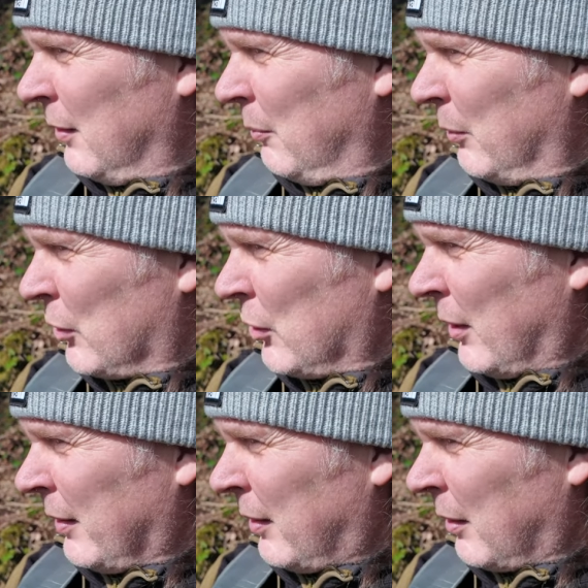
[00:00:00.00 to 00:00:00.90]
which
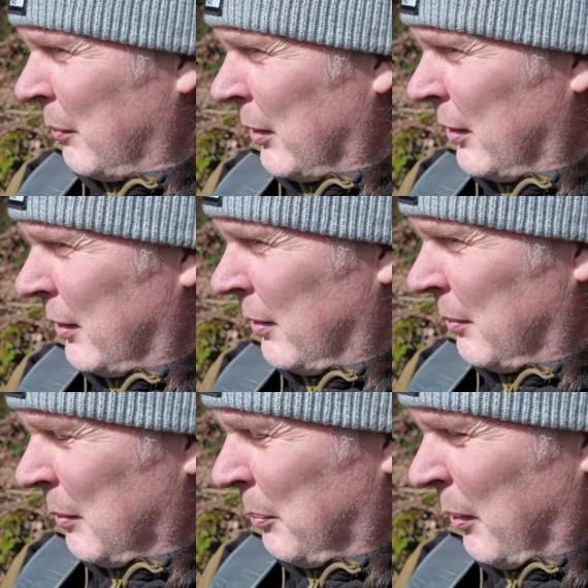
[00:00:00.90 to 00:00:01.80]
I think my
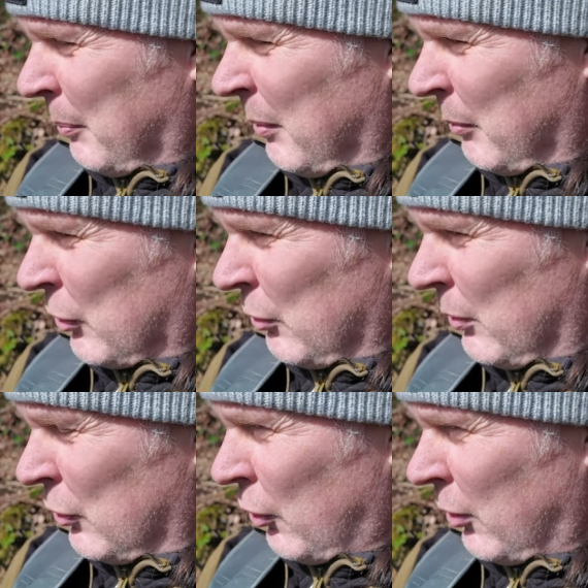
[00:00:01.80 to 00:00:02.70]
pup number two
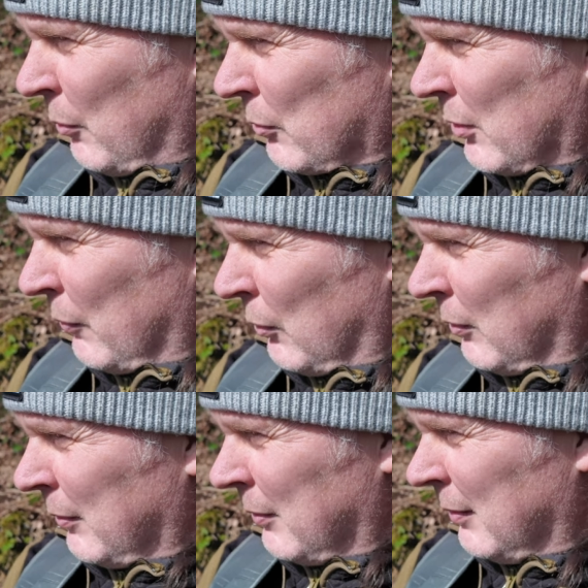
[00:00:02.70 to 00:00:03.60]
enjoyed most of all.
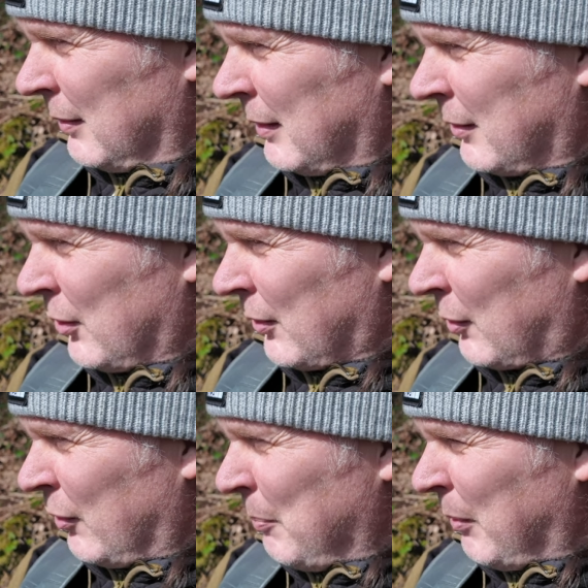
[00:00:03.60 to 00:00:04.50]
She had
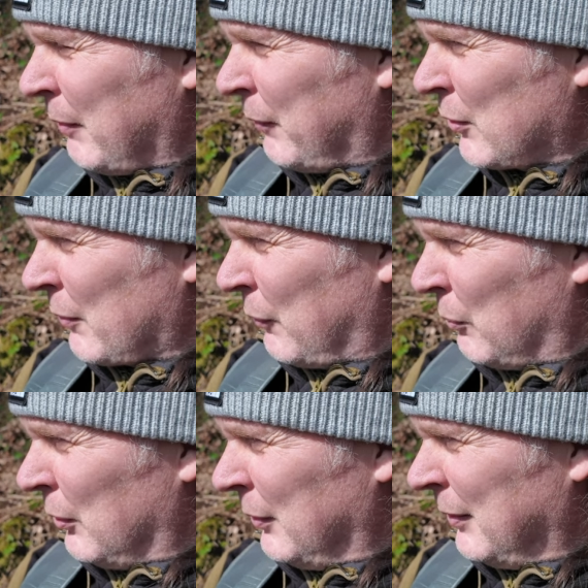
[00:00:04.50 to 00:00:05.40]
3 platefuls of food.